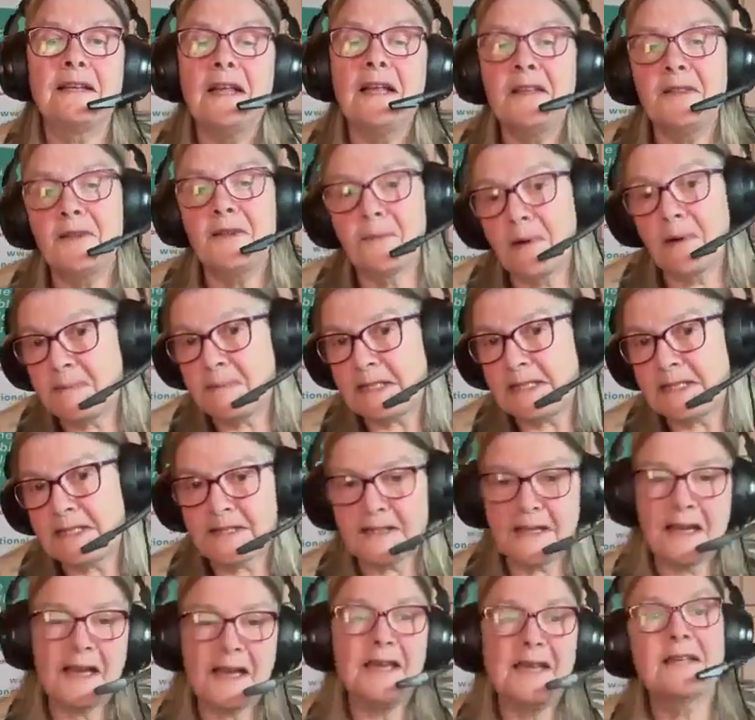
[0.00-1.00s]
You had like
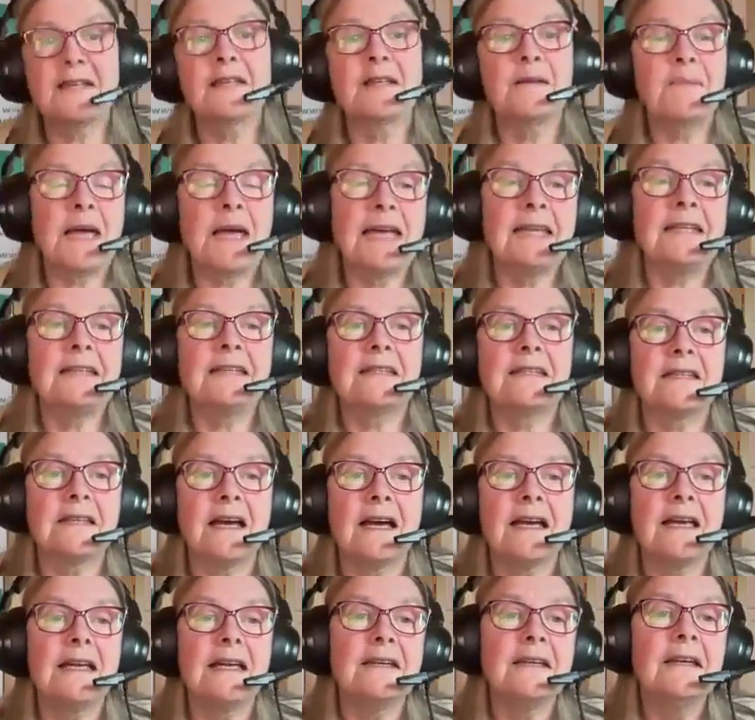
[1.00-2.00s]
the women's side
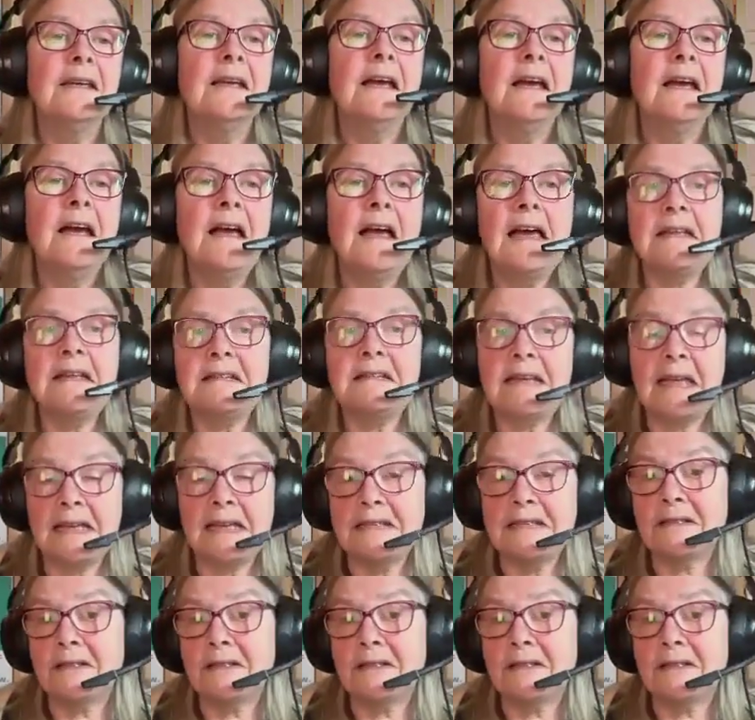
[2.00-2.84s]
and the man's side,